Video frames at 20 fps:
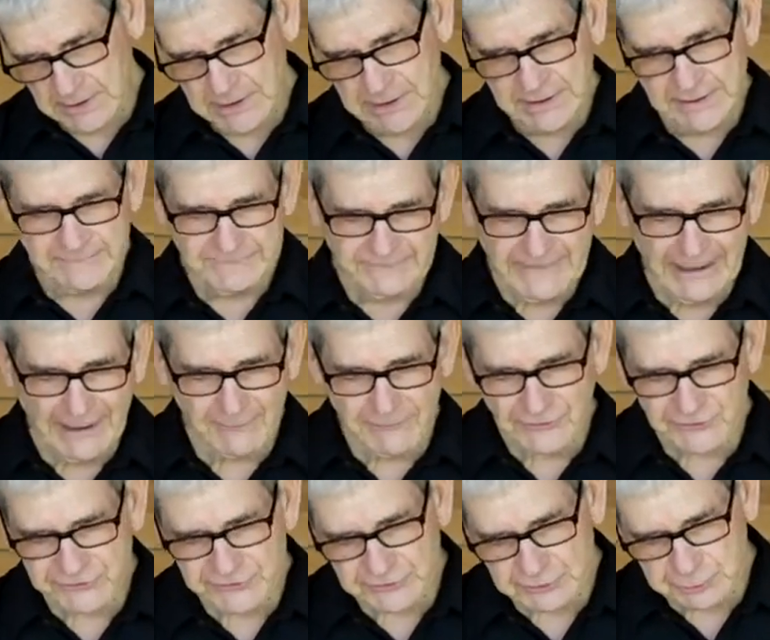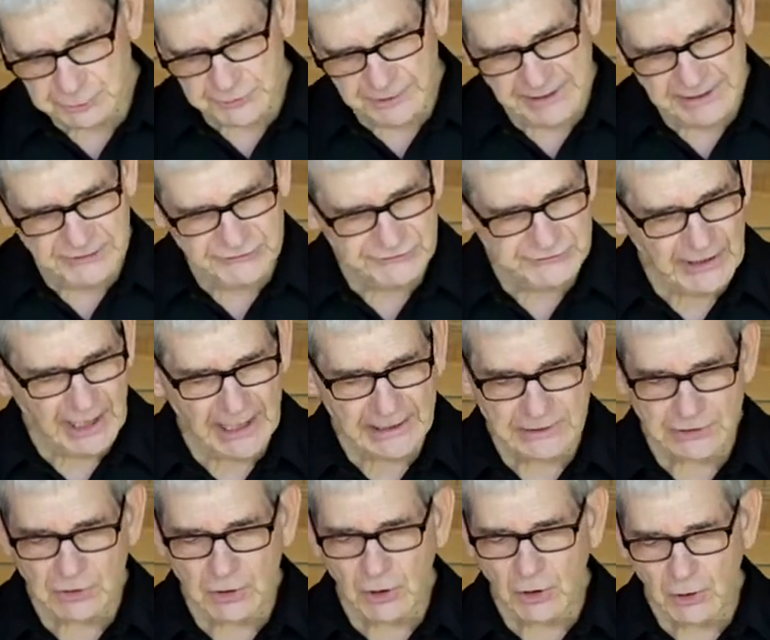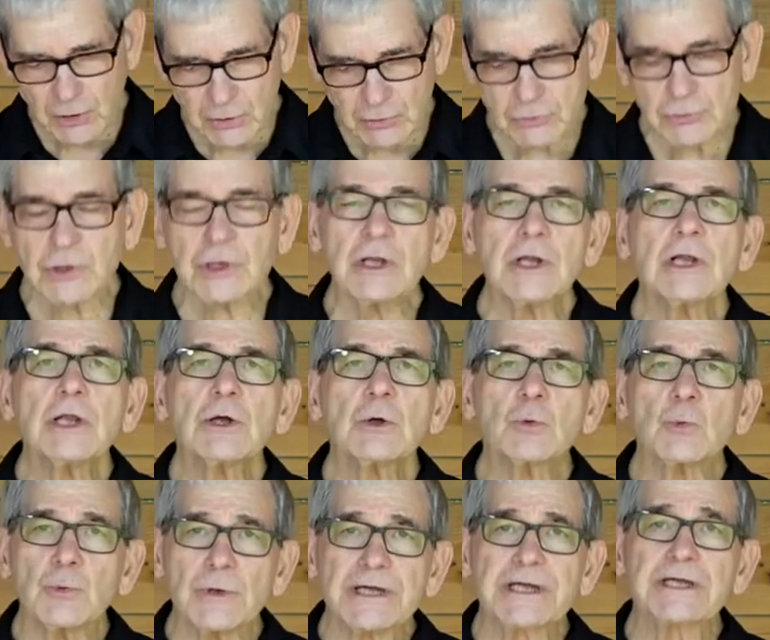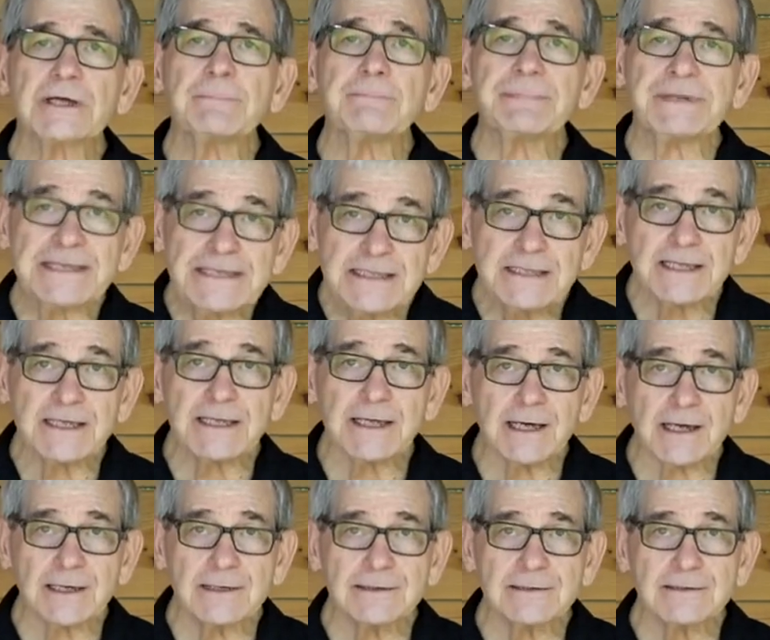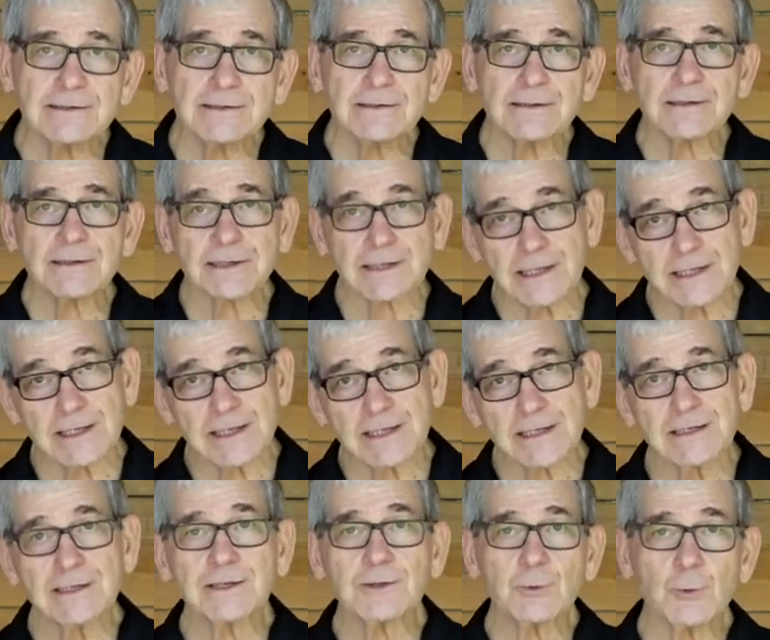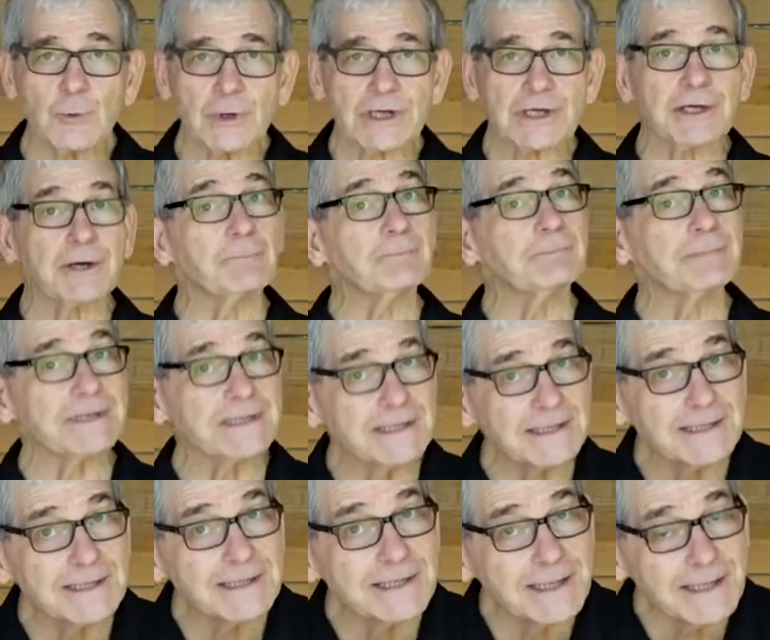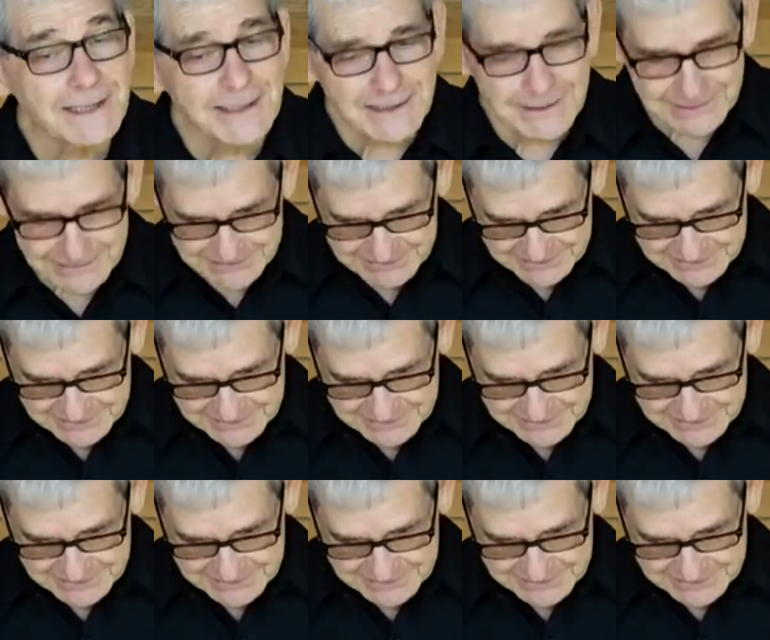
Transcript: and found this great site called Wikipedia. Get it? Wikipedia?